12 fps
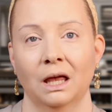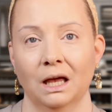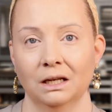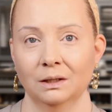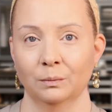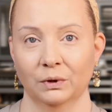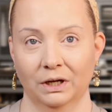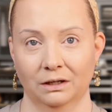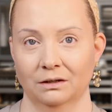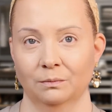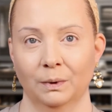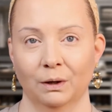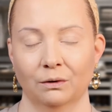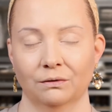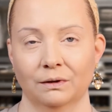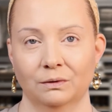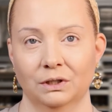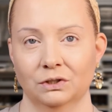any brand of powder
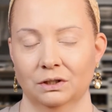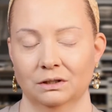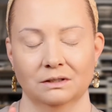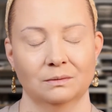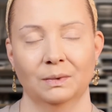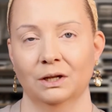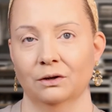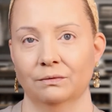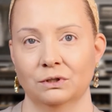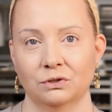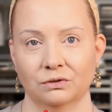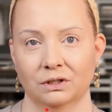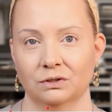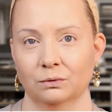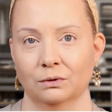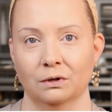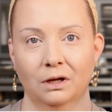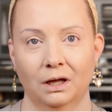foundation, doesn't matter if it's
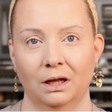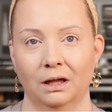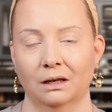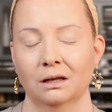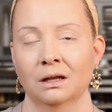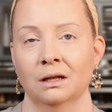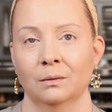drugstore or high-end,